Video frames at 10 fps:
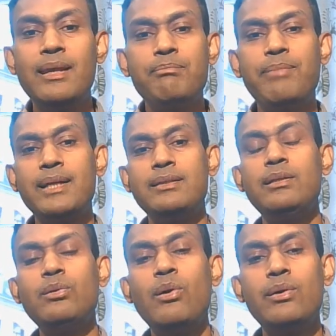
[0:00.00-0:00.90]
But
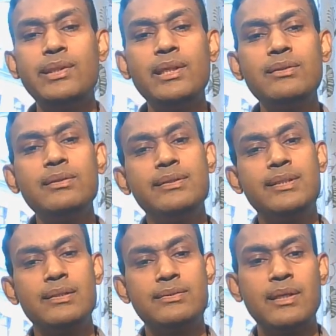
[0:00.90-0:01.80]
this is
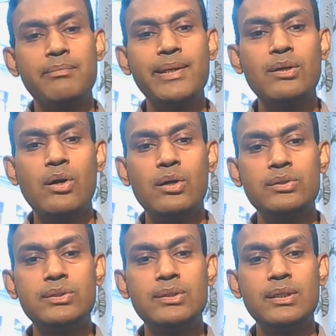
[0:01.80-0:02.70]
interesting
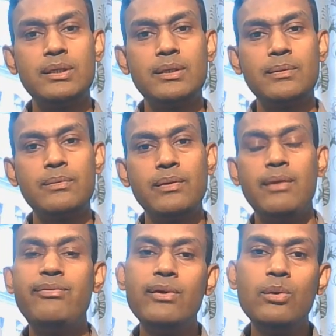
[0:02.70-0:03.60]
because
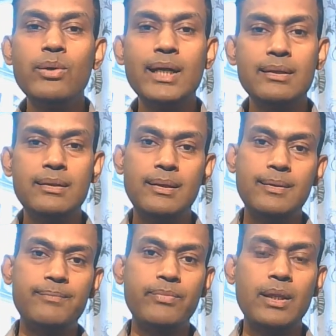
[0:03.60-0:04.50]
if you look at
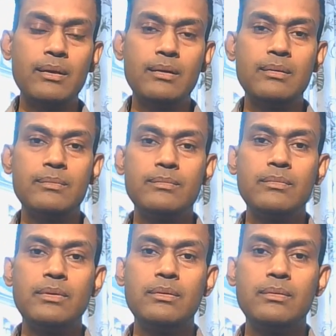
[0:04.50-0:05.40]
the
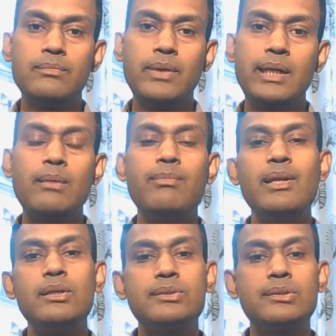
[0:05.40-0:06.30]

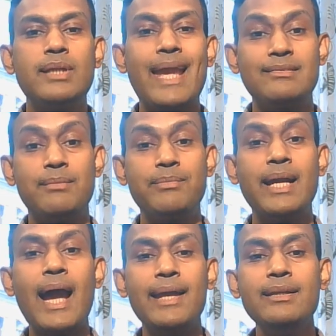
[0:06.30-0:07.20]
AWS exam
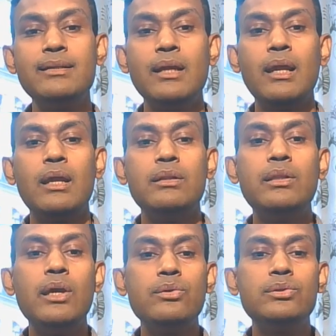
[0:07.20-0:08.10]
guide,
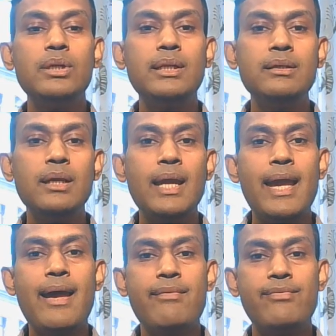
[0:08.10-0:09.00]
they usually
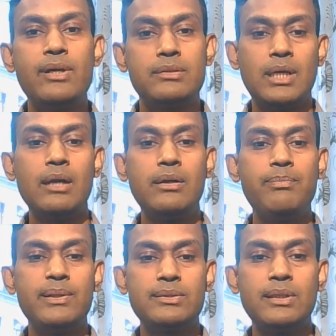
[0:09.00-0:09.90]
have a
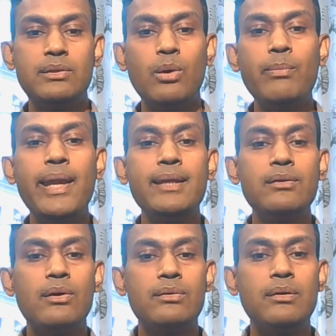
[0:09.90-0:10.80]
30% domain
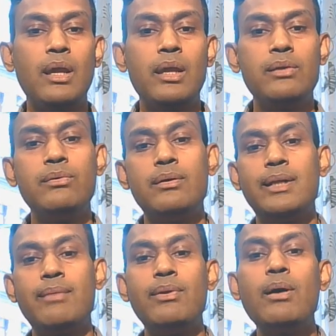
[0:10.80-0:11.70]
on
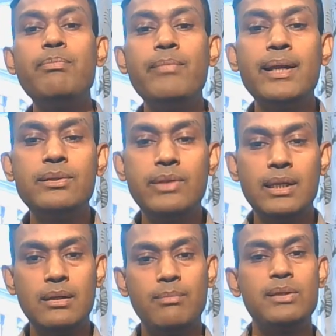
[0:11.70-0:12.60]
development with
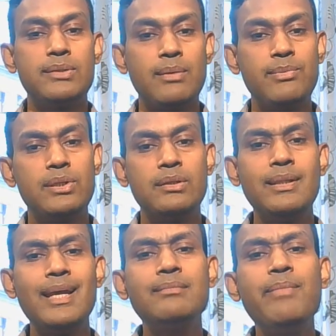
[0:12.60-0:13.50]
AWS services. That